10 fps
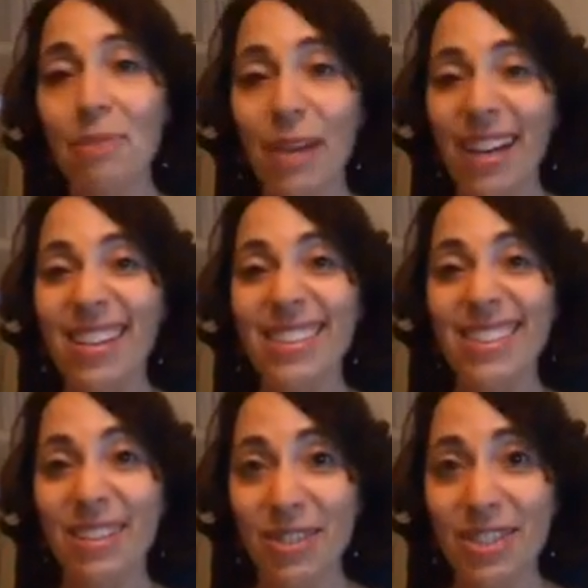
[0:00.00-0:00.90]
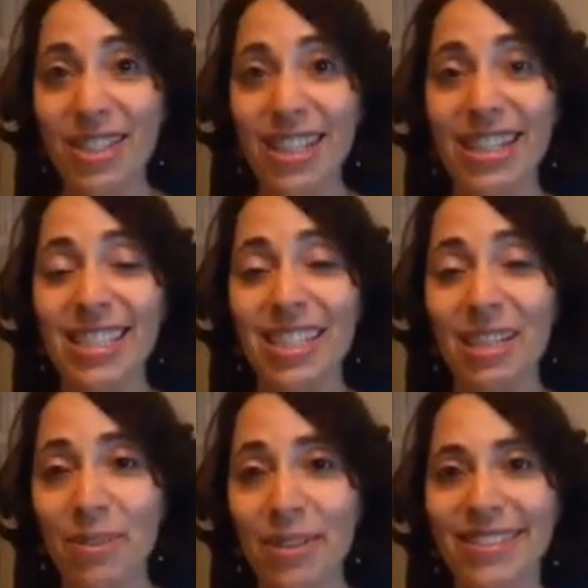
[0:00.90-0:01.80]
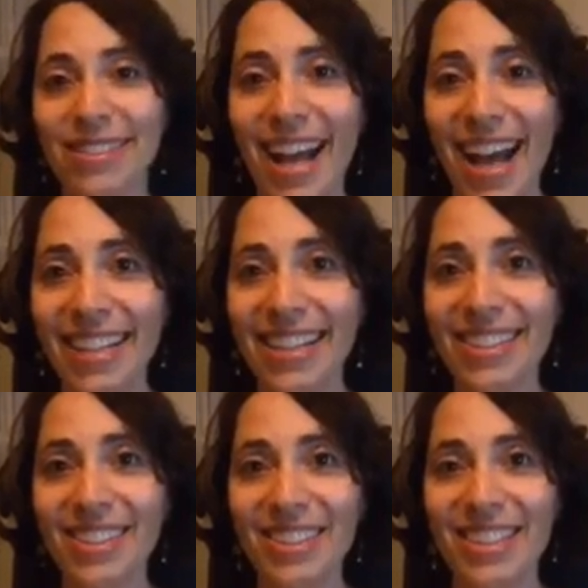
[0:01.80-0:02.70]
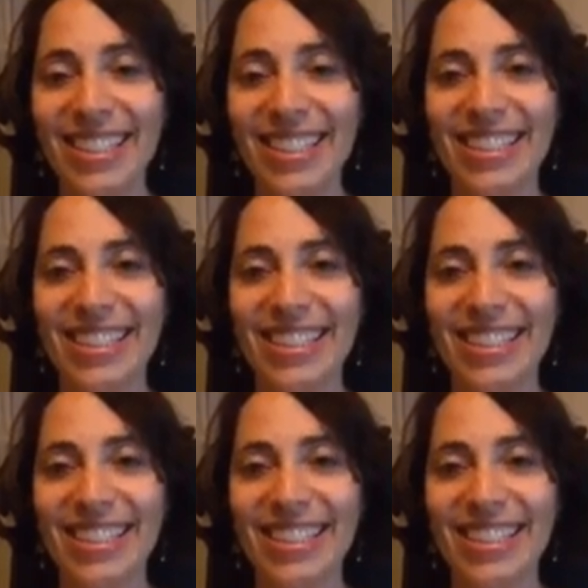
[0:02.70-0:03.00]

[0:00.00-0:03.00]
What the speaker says: And Becca is officially asleep. Hallelujah.